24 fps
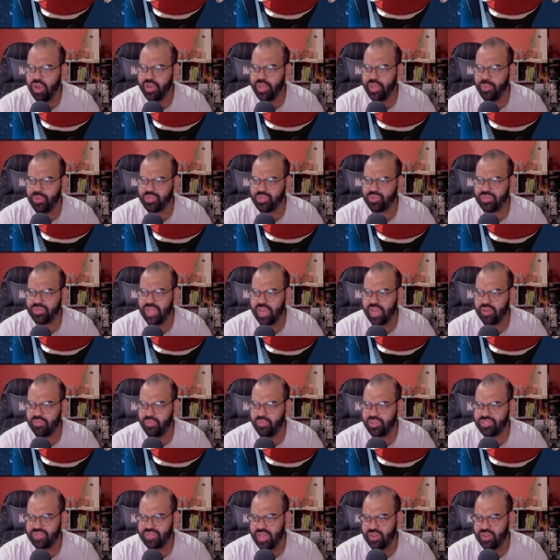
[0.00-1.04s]
it, what's with that?
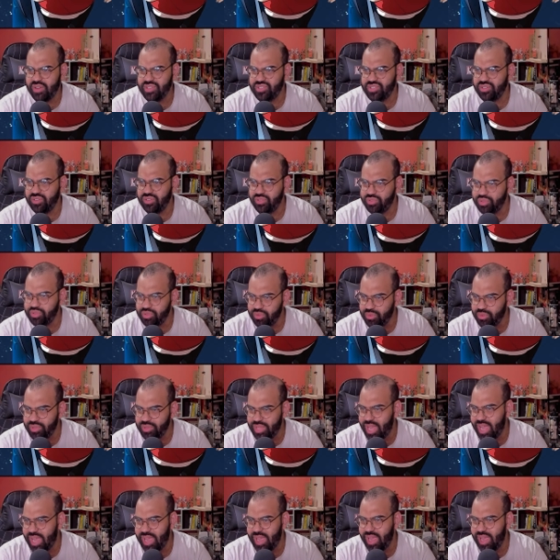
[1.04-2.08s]
What's that crazy girl? Yeah,
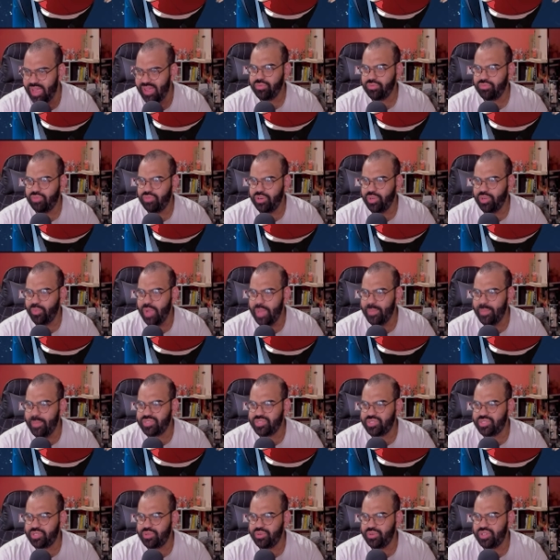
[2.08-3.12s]
yeah. Run away,
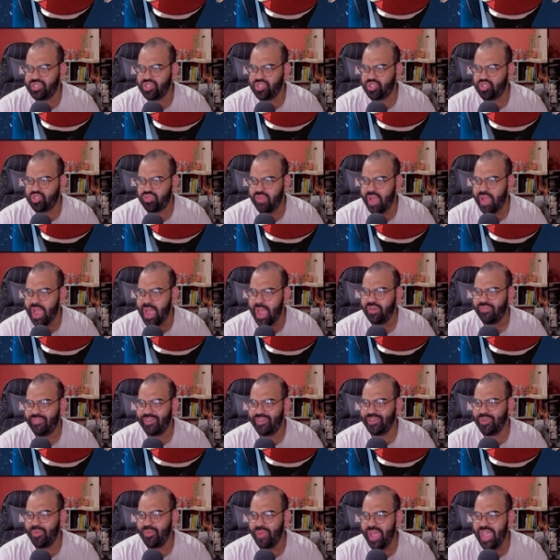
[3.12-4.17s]
Mister Khun. It's a trap.
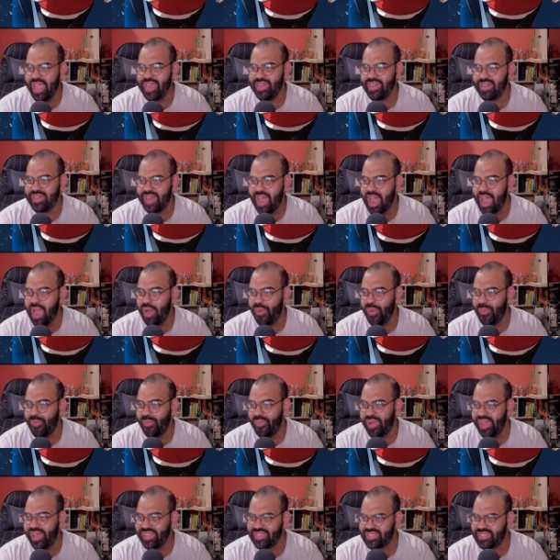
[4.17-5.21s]
Run away now.
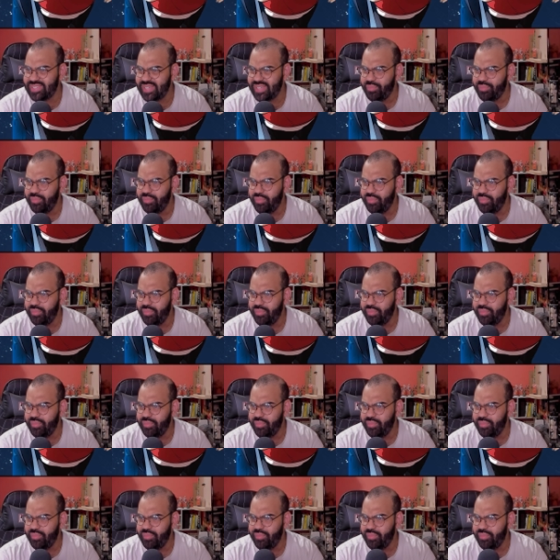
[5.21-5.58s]
What?